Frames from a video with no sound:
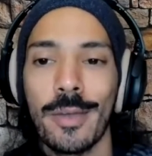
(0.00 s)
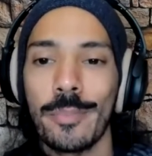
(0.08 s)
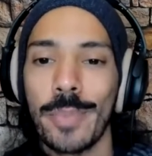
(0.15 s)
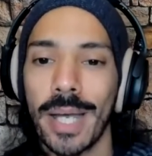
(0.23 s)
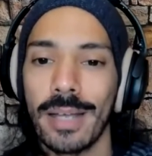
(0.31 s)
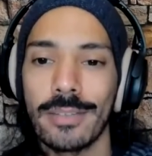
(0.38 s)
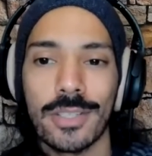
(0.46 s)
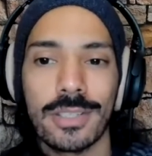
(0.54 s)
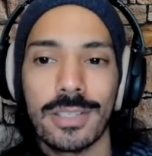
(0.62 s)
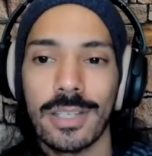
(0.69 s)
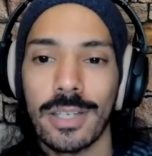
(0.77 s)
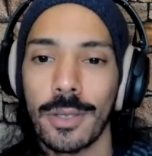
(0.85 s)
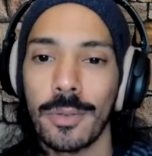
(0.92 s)
But
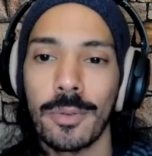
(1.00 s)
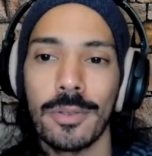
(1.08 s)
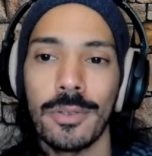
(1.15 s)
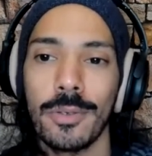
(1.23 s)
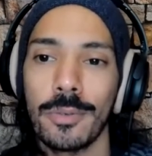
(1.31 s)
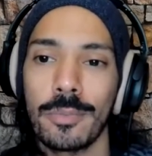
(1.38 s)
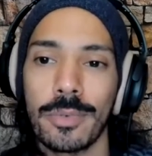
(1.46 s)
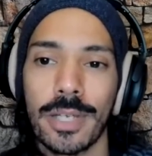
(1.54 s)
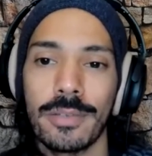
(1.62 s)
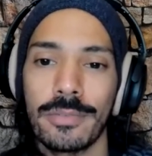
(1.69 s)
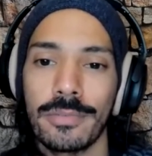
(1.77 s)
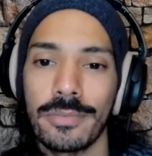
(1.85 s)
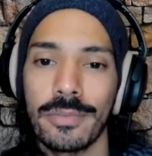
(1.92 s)
just, your
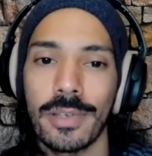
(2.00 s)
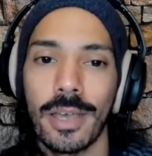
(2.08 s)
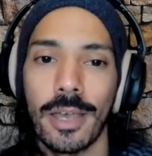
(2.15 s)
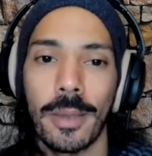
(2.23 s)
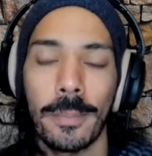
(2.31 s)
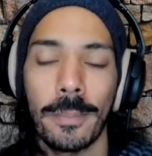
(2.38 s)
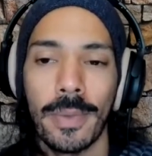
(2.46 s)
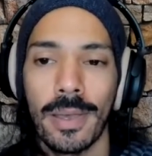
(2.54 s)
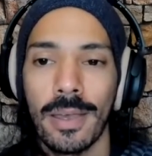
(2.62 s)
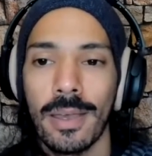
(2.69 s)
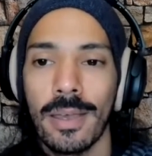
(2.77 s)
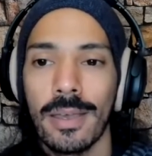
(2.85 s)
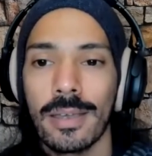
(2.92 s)
brief
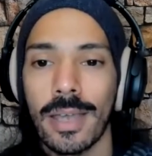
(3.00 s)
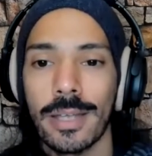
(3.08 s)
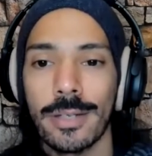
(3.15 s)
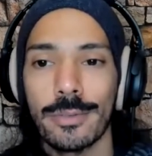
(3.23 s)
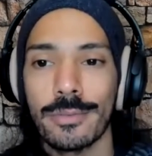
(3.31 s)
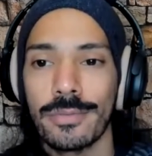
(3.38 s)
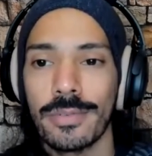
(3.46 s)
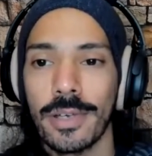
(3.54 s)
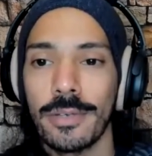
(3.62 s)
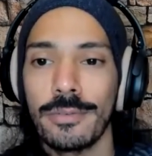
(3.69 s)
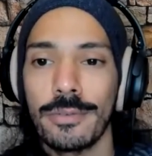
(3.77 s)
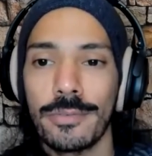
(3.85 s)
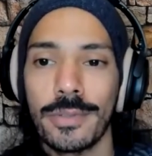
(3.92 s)
kind of
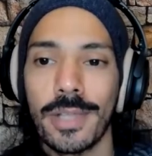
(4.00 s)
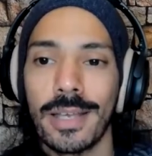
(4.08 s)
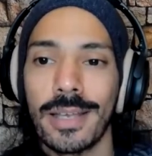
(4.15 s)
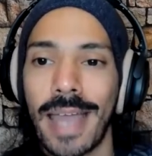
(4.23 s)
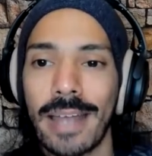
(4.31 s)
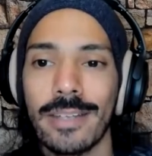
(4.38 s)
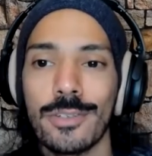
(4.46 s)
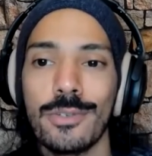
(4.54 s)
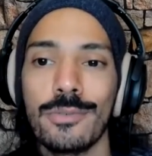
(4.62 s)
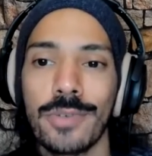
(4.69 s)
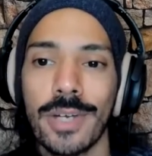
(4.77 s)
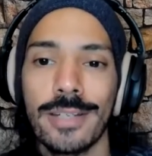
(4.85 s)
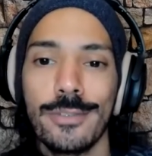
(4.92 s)
overview, like how did
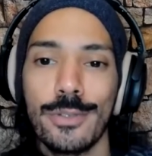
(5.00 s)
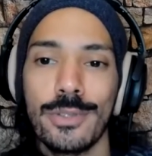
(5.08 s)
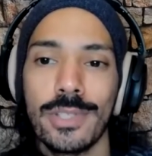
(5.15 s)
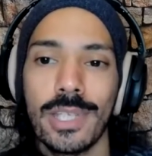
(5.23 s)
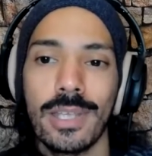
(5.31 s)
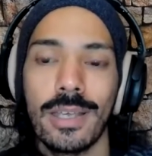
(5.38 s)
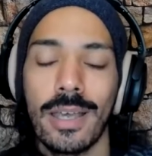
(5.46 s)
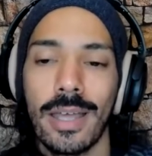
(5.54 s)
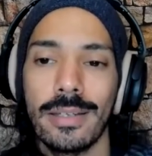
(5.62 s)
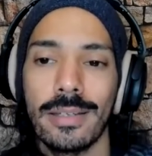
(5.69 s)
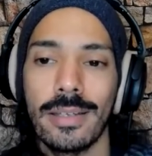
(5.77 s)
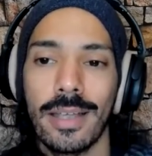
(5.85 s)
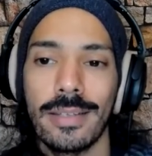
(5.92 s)
you find using it?
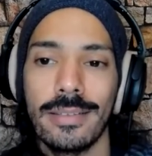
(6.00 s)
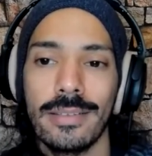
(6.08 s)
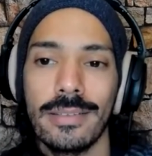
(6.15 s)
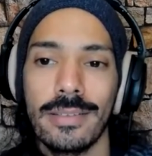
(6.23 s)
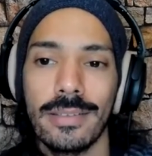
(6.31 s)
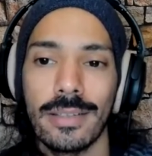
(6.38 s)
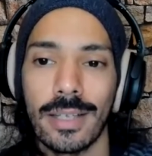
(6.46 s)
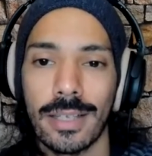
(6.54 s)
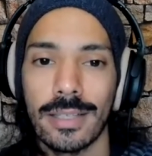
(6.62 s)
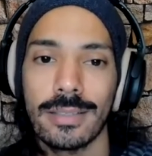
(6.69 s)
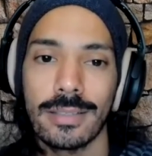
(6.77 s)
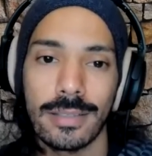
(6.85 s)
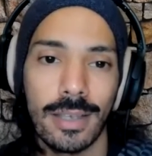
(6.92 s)
And like,
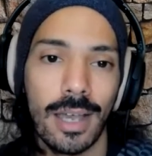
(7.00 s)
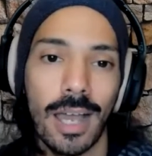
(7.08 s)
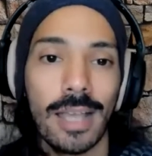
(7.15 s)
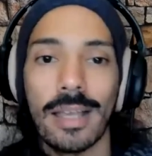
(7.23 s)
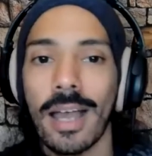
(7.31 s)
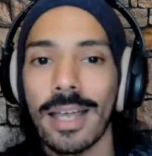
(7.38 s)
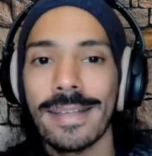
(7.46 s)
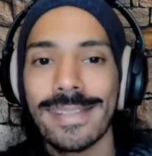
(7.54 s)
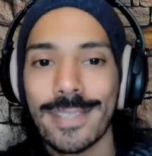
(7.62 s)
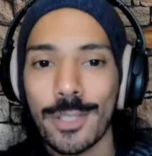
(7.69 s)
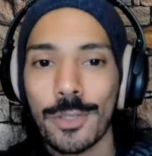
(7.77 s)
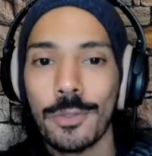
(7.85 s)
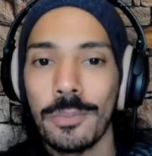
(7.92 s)
I
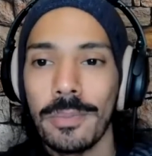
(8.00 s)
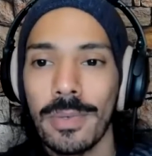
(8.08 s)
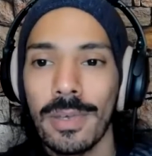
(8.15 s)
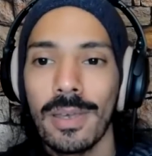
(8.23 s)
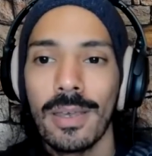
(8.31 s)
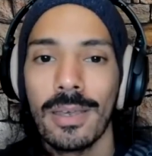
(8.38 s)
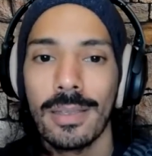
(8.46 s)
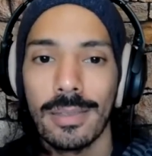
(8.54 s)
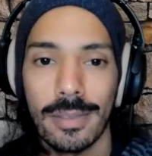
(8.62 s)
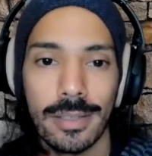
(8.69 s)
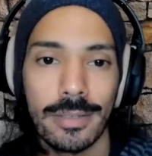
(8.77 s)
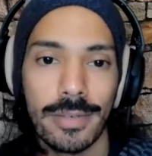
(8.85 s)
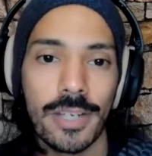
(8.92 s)
assume
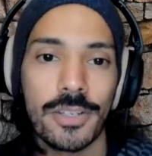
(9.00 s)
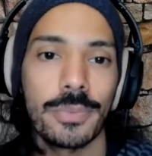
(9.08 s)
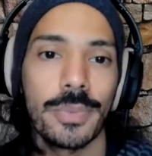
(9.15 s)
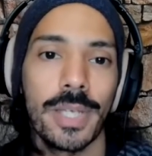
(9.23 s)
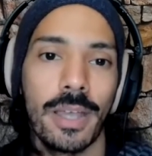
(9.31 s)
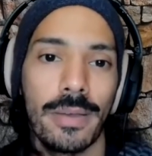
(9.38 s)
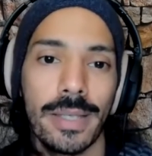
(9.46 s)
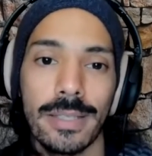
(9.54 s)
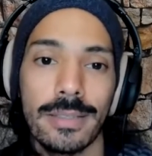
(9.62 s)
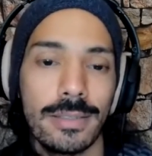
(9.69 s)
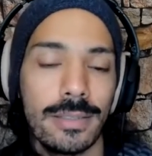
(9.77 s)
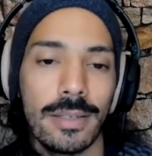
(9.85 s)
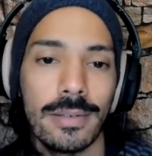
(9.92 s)
the direction we're going
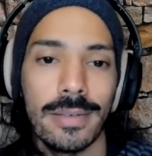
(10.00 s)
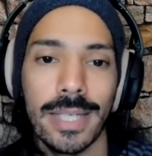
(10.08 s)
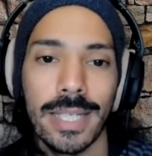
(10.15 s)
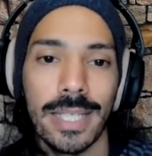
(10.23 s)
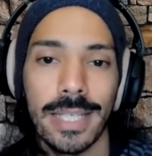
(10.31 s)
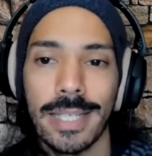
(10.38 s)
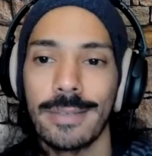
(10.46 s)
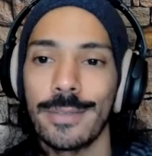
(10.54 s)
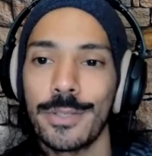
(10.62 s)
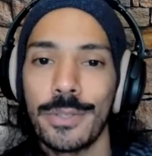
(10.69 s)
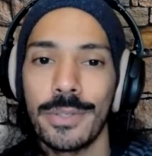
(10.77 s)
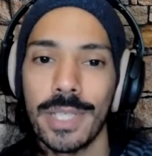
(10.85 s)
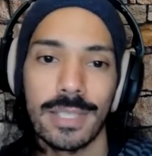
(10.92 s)
is, in a year or
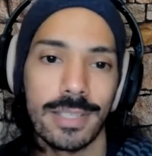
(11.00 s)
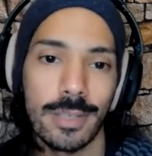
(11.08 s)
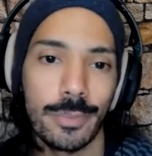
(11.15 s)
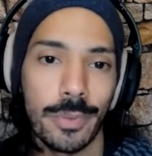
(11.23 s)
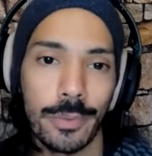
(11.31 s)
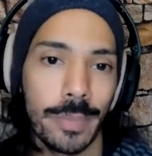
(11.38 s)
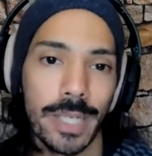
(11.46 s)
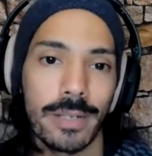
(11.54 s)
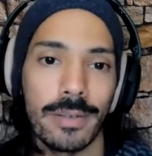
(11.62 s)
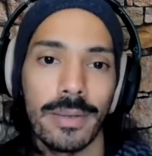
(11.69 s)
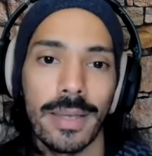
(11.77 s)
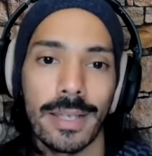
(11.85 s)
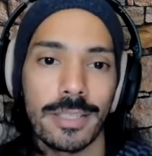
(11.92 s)
2 years, there will be no
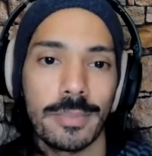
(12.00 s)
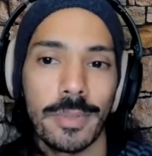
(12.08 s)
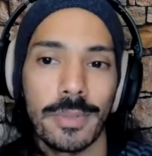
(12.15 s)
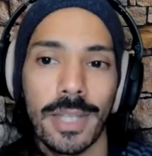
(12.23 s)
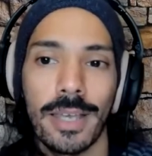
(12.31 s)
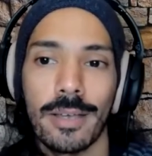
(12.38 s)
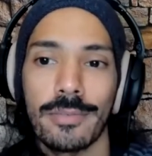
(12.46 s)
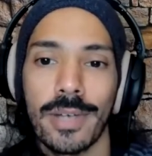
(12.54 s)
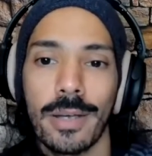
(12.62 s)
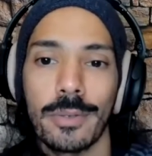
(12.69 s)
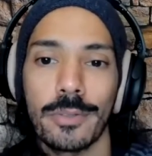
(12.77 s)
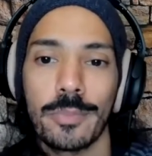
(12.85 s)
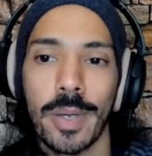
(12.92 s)
XML layout
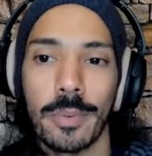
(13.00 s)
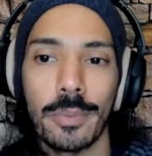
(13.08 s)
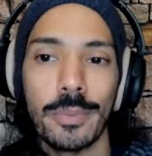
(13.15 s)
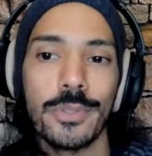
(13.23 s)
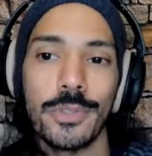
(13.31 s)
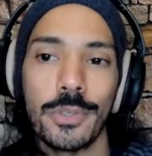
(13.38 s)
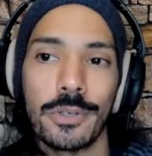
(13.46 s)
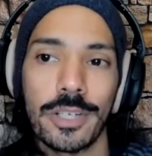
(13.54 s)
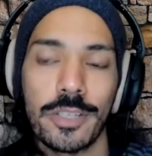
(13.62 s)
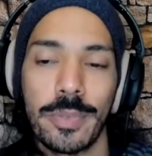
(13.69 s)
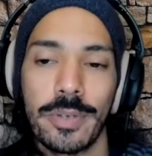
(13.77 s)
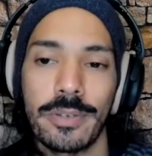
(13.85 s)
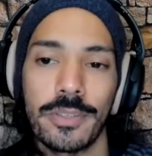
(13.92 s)
files. But what was your
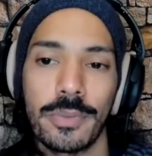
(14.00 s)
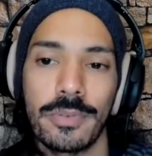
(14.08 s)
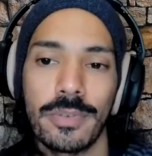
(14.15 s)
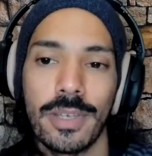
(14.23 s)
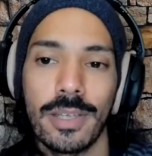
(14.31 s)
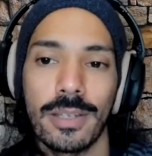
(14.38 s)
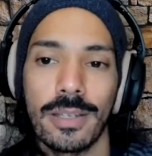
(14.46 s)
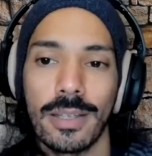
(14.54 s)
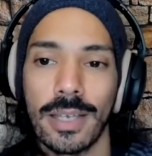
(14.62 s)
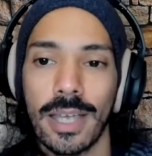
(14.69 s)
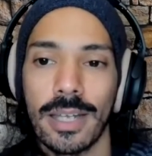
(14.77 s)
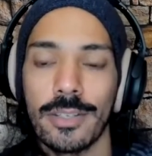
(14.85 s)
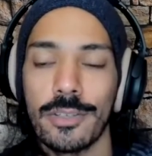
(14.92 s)
experience with it? And
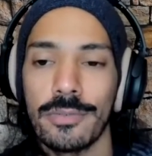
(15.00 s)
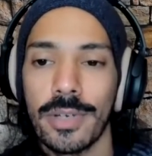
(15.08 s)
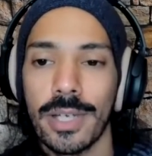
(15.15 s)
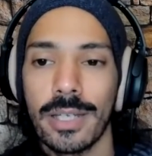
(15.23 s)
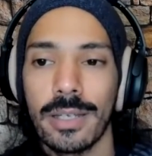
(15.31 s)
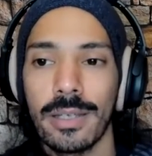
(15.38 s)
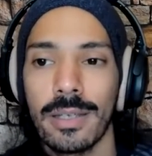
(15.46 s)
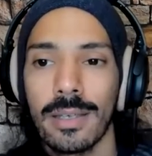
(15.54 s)
like, how did you find it?